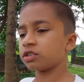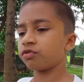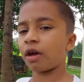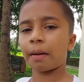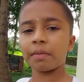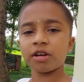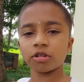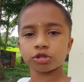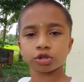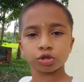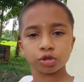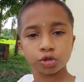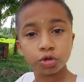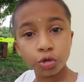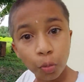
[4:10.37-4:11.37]
His family was
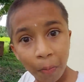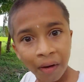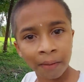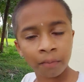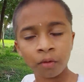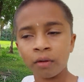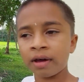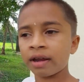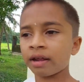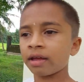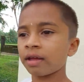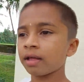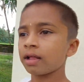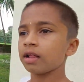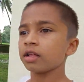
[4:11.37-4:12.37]
super poor.
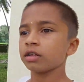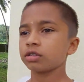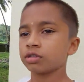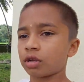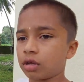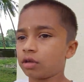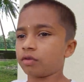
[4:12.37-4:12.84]
So